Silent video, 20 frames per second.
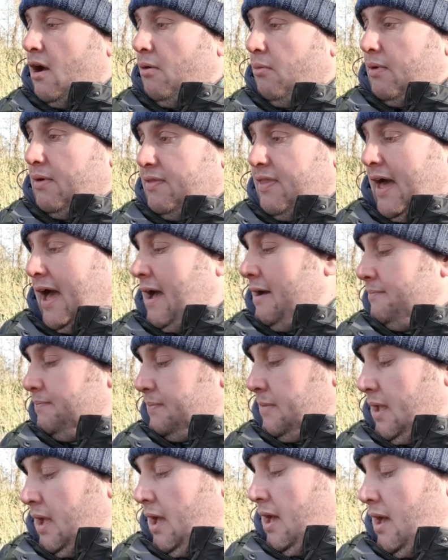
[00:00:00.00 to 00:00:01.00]
with that.
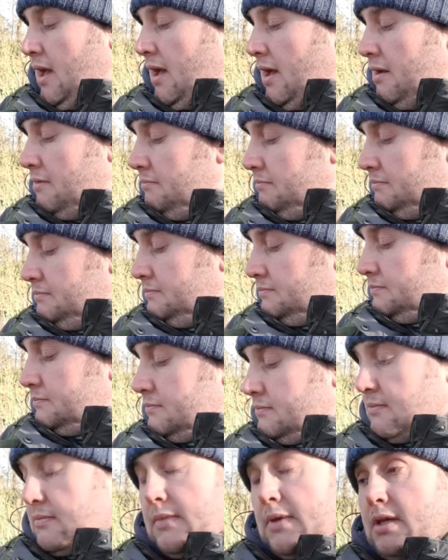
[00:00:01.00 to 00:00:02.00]

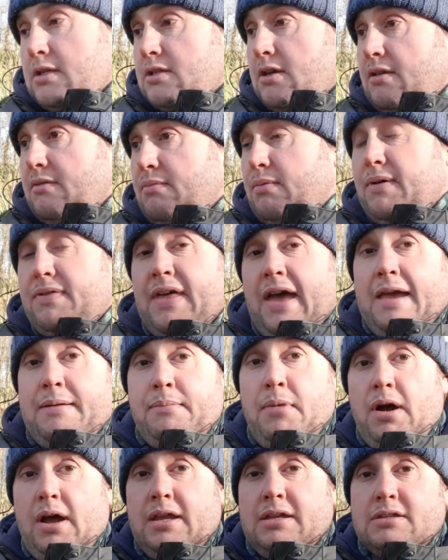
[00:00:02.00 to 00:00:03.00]
So with that
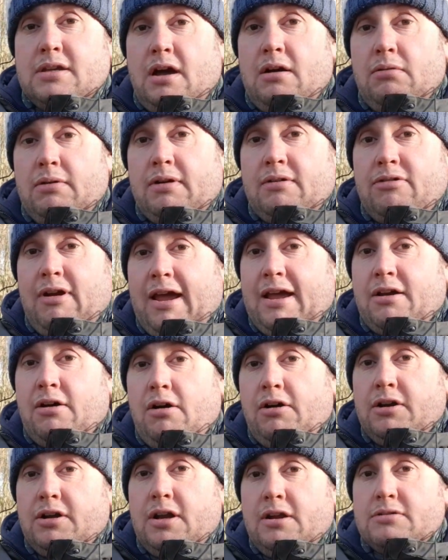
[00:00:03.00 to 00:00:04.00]
in mind, I'll crack
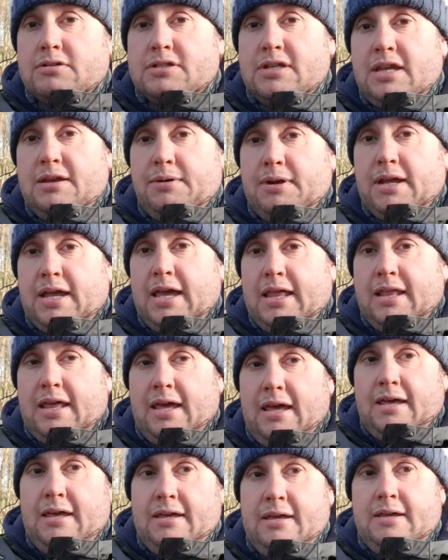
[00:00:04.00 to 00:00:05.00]
on and I'll see you when I get
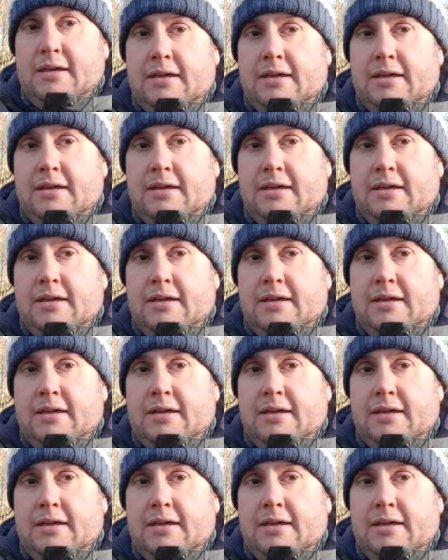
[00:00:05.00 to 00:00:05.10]
there.